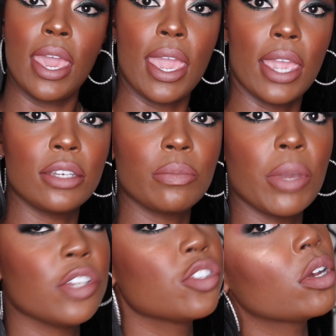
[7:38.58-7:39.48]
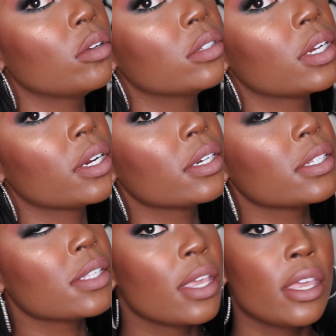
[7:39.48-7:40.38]
and my
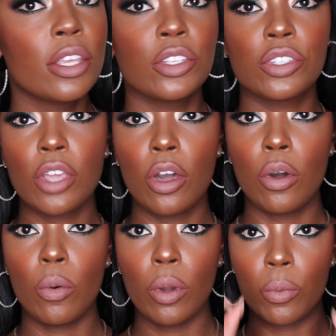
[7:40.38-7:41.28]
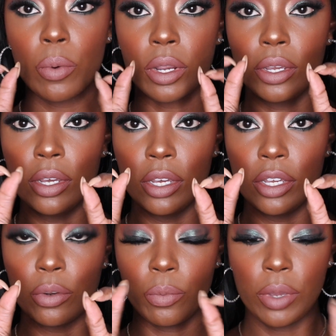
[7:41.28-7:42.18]
shoulders, so we're
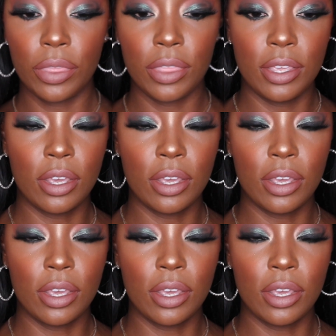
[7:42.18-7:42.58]
good with the